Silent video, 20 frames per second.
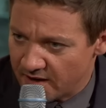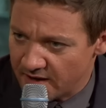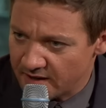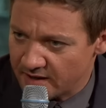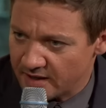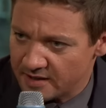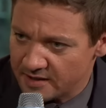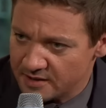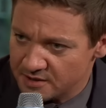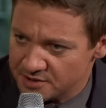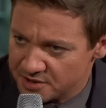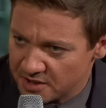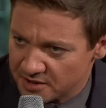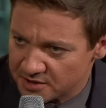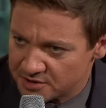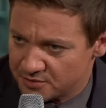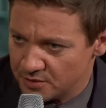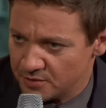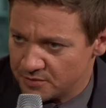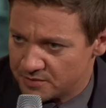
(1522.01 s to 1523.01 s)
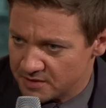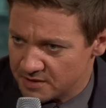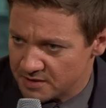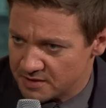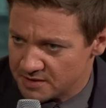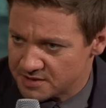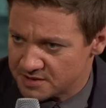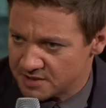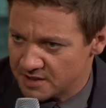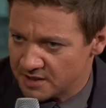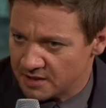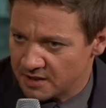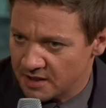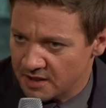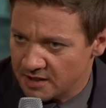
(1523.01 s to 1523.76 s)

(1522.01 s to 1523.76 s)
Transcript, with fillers: I got to inject truth into this thing,